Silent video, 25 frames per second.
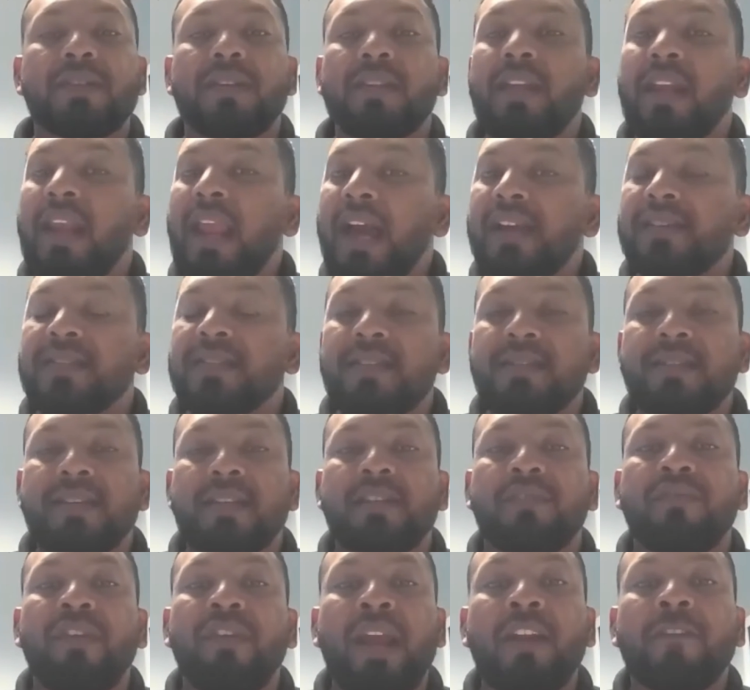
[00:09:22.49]
The license
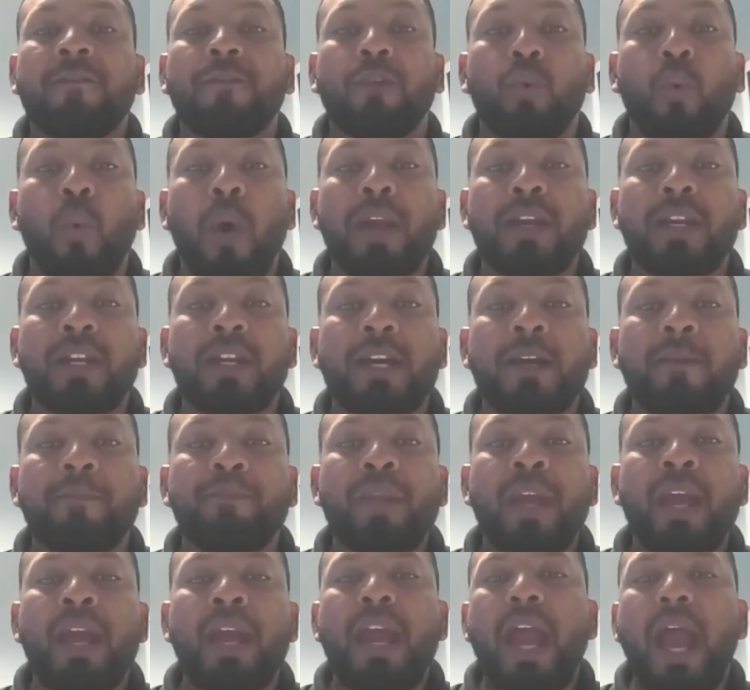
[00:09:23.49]
is valid for 1 year,
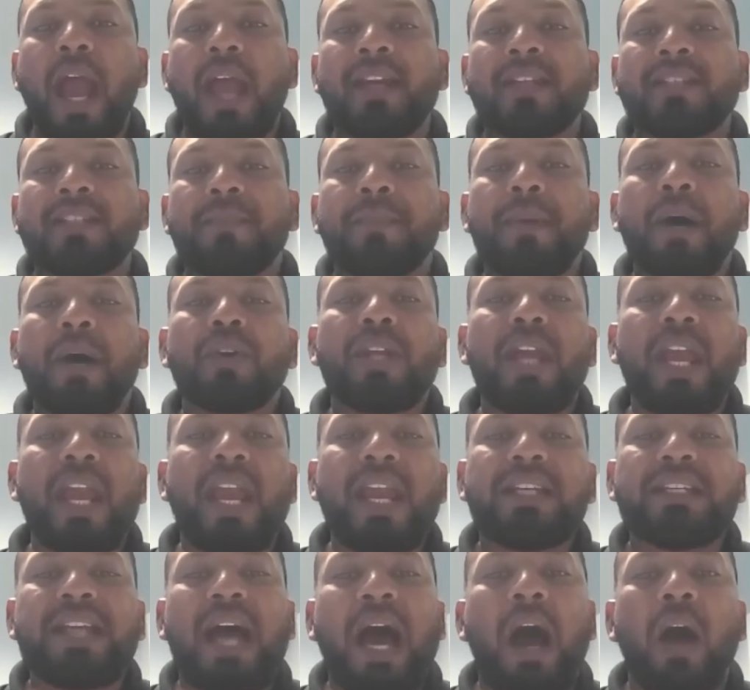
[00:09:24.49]
and it's about
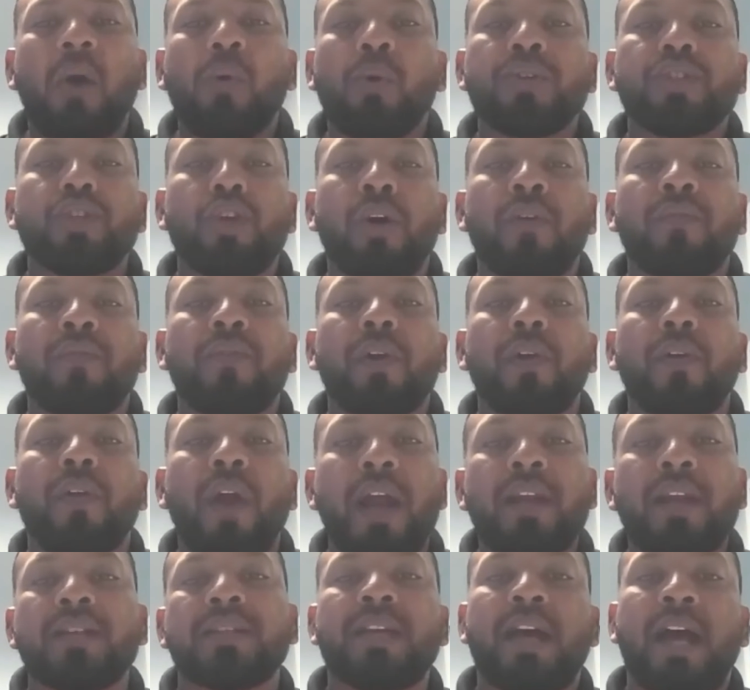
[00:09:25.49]
8 hours of
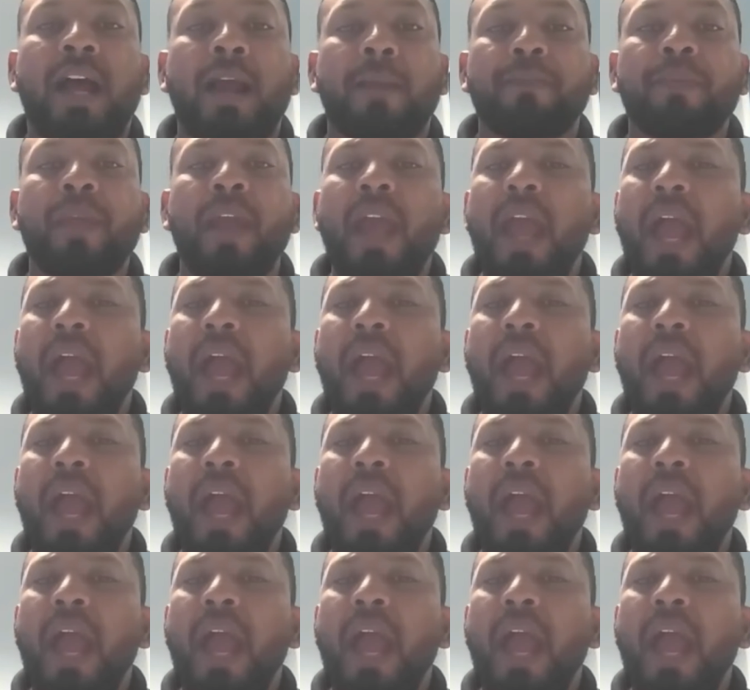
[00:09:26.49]
runtime.